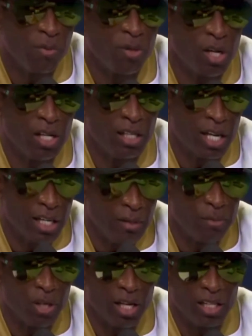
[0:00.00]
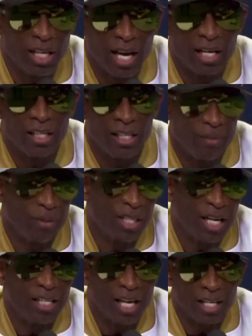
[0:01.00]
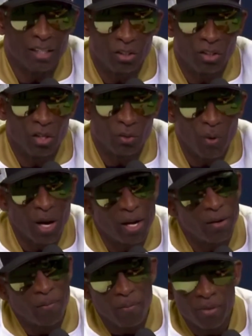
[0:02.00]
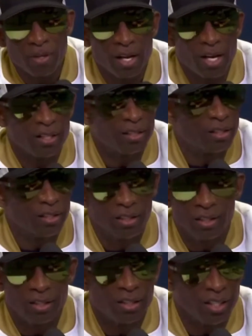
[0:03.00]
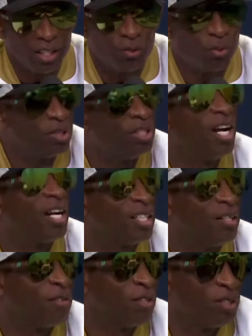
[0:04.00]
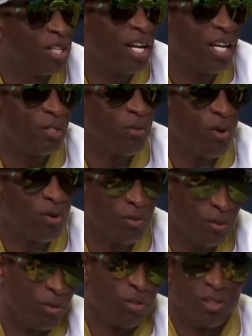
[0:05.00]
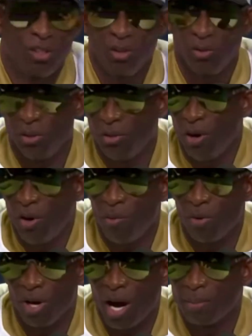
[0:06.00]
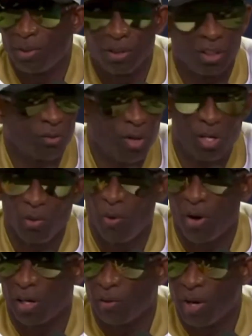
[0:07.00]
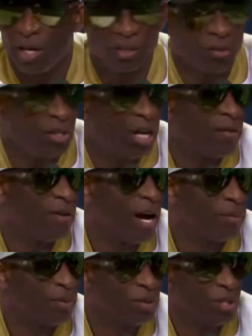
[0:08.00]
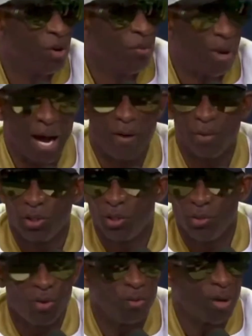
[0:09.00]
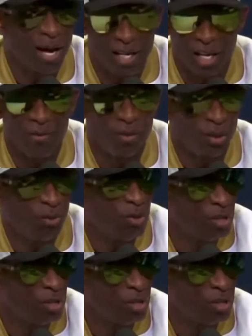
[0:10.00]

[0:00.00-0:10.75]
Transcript: simulate that, emulate that, and imitate that in a certain way. It's productive because kids want, you all want options. That's why you're working, right? So you can have options to go buy what you want to buy, get what